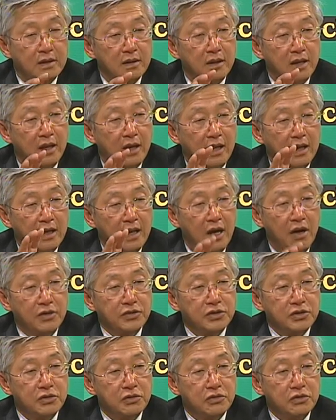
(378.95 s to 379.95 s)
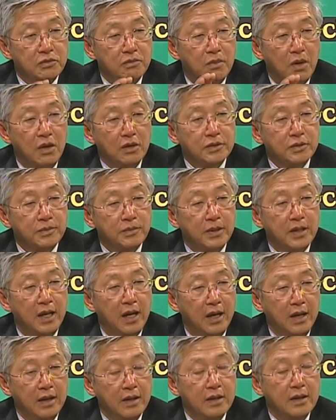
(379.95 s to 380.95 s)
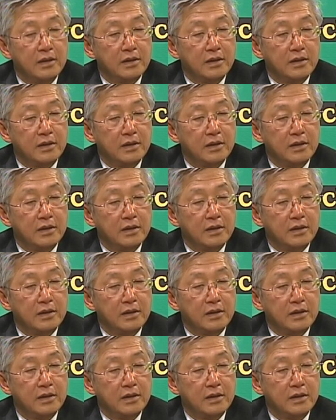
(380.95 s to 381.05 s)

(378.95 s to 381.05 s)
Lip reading: that allows you to multiply